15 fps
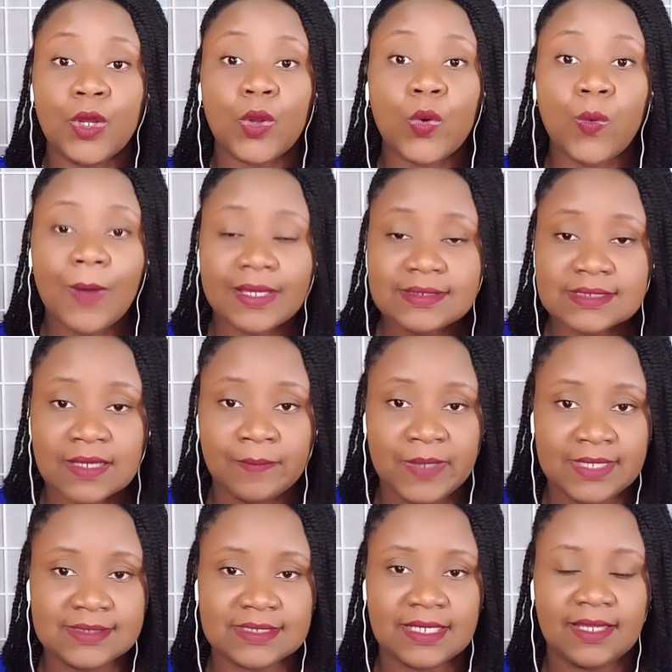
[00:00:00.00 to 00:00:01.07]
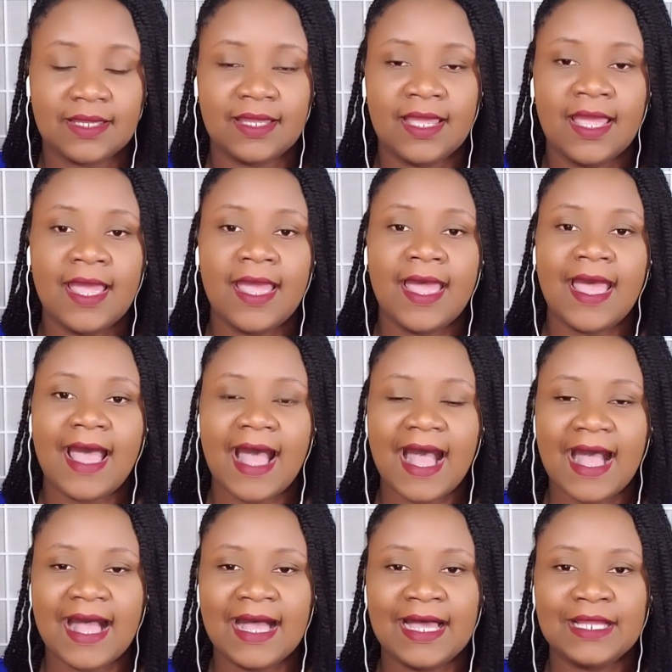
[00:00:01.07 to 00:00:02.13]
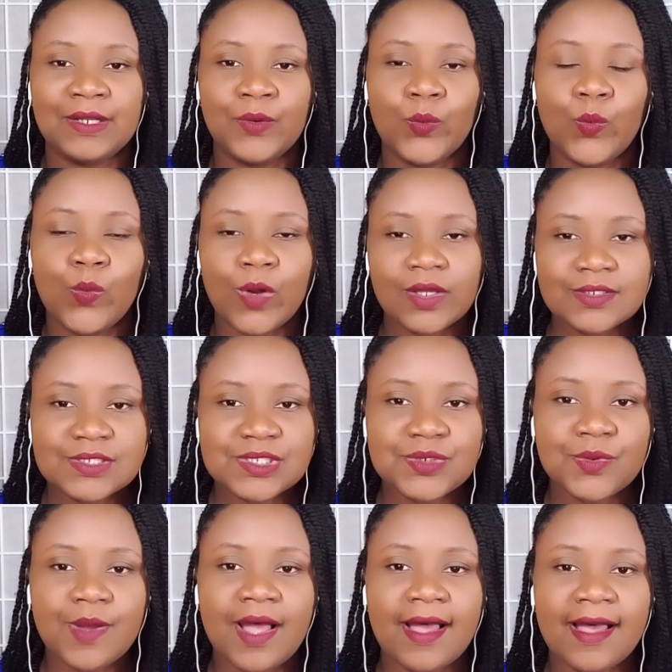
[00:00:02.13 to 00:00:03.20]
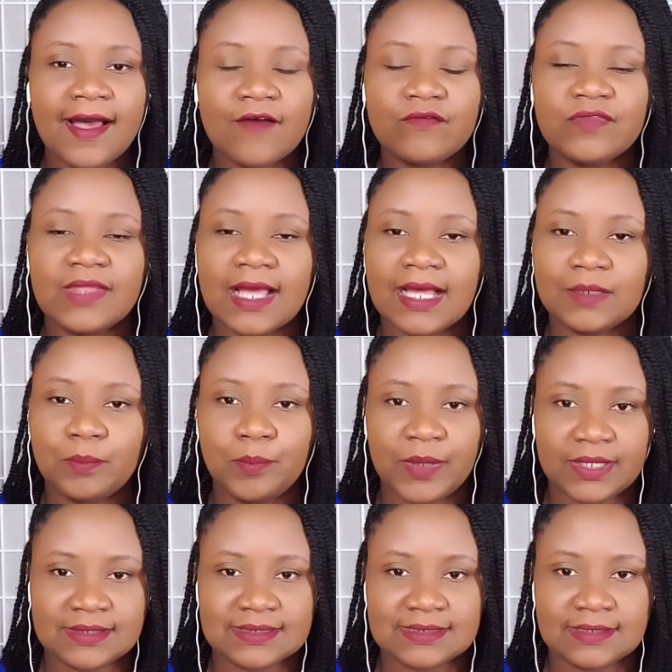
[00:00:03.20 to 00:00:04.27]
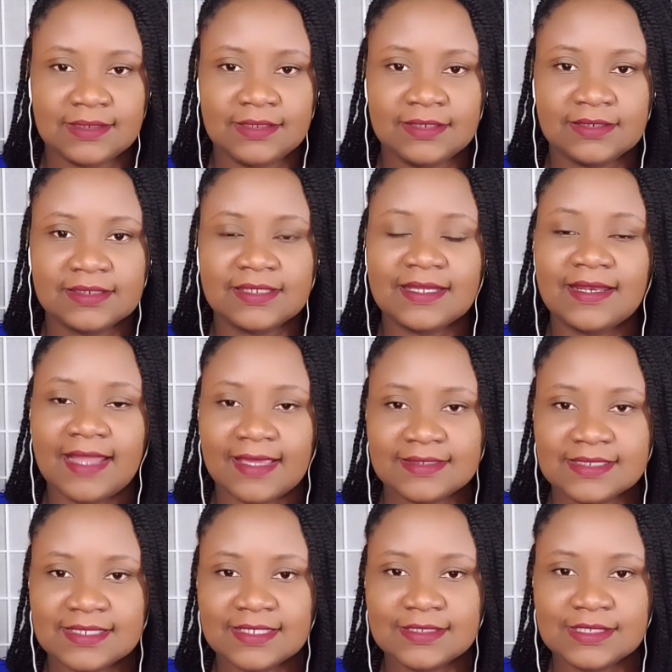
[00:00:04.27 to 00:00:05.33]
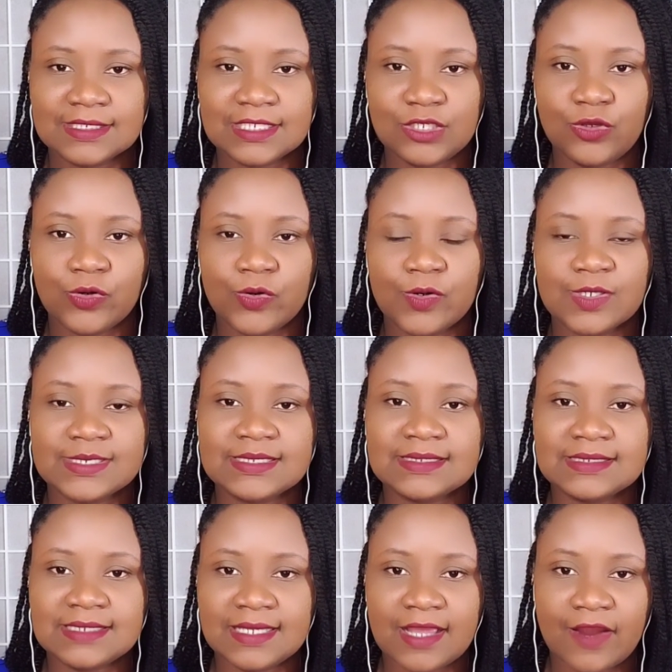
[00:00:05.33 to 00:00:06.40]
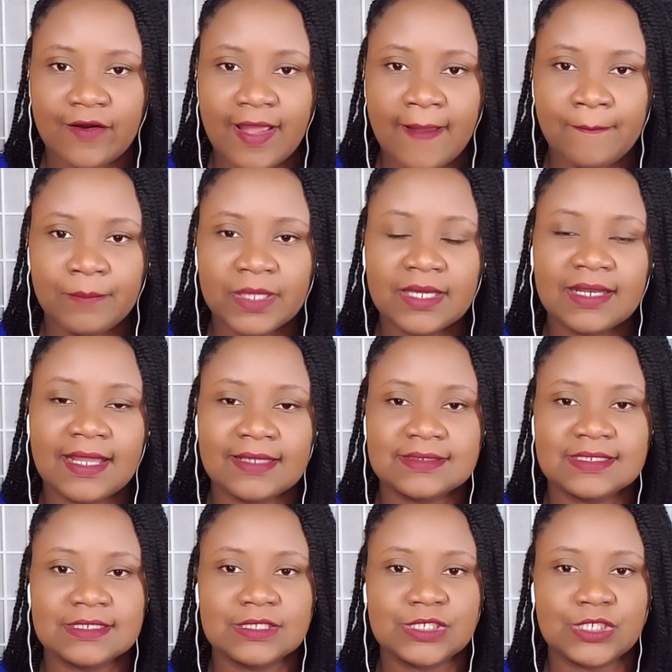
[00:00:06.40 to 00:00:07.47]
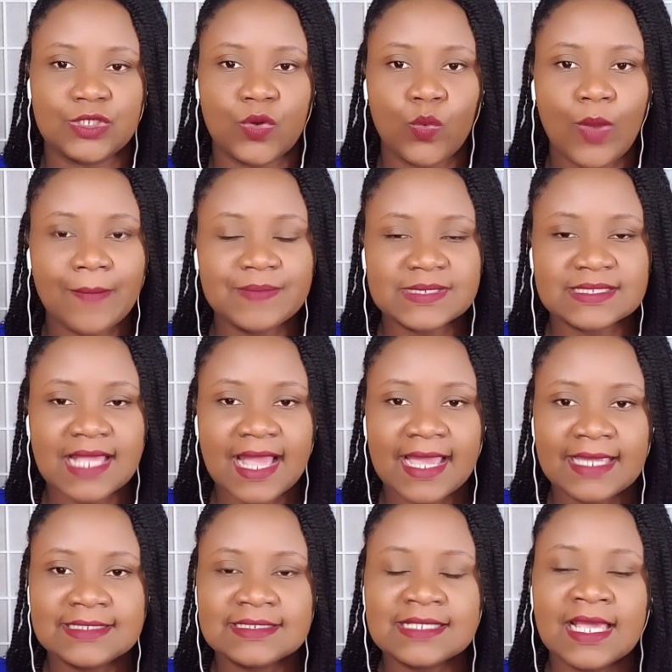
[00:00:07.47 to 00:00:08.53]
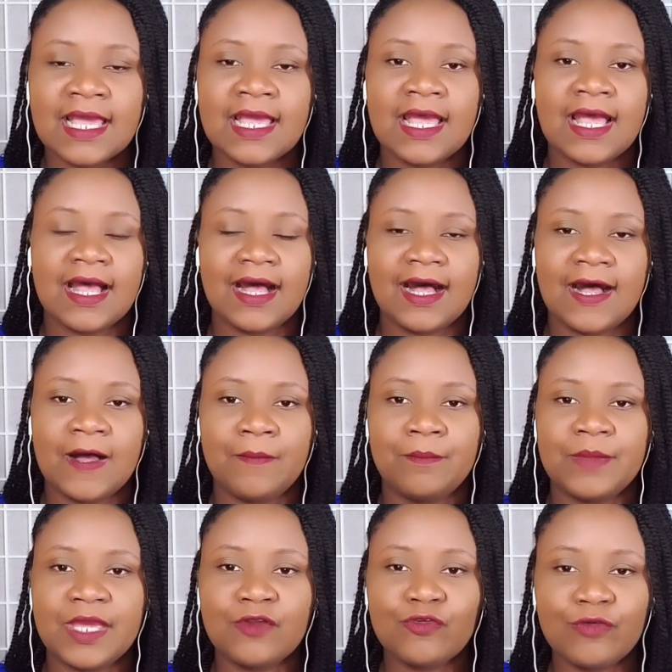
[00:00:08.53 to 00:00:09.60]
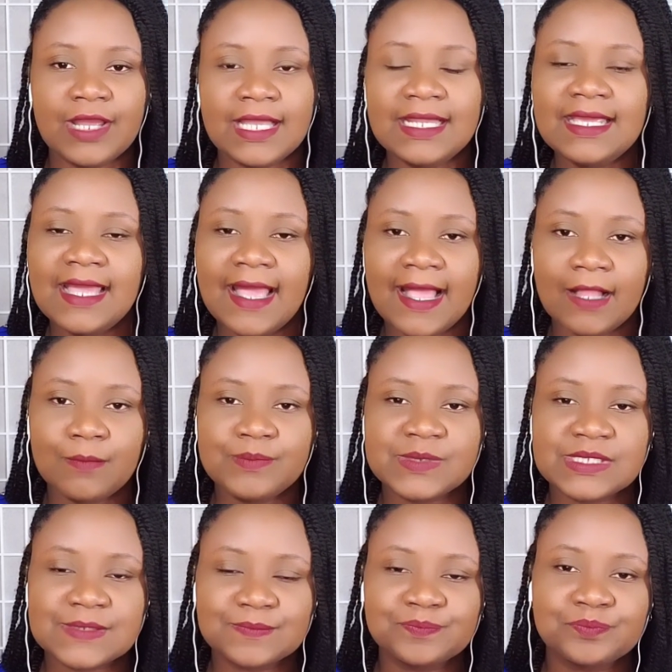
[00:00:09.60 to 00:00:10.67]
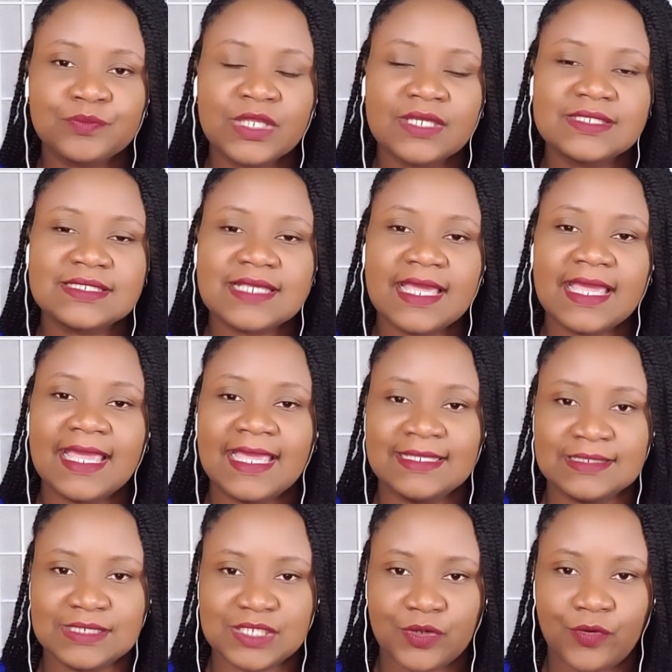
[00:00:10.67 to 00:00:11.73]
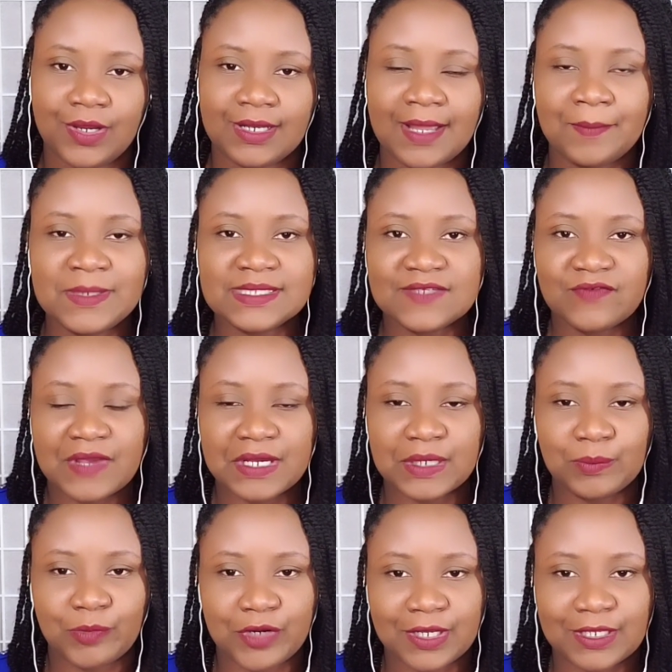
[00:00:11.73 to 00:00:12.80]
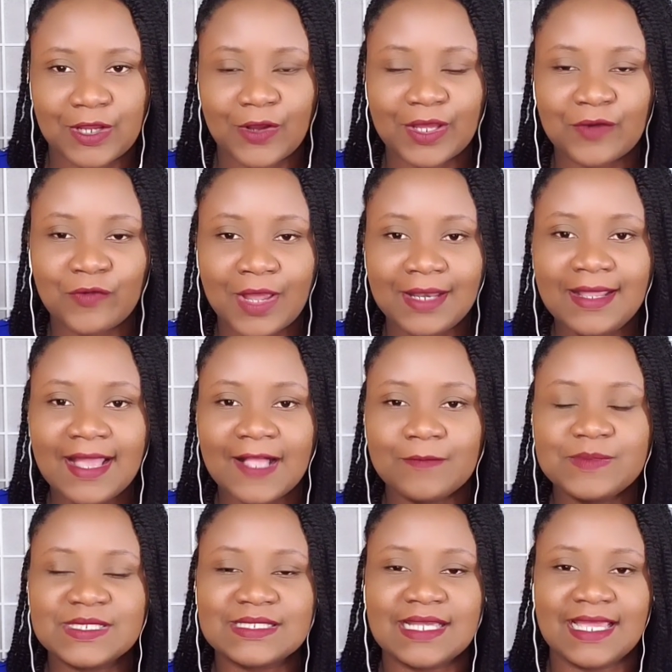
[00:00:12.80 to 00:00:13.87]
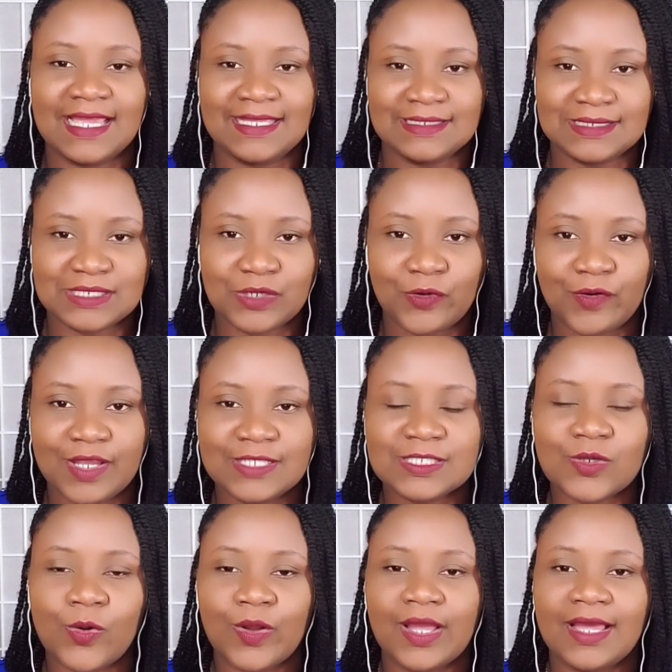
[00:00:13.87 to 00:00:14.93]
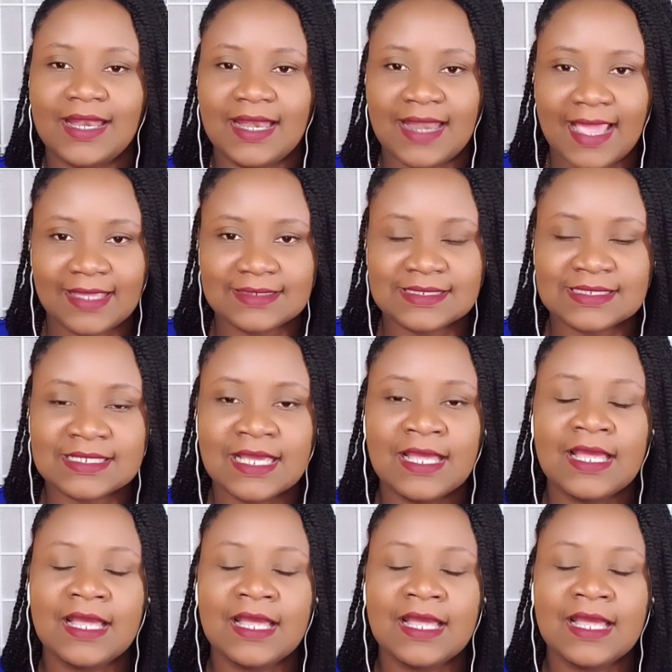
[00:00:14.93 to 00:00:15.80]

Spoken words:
quite amazing. And once you have that pixel connected to your CRM, connected to your website, it really helps to integrate. Let me see if I could break it down. It really helps to integrate or connect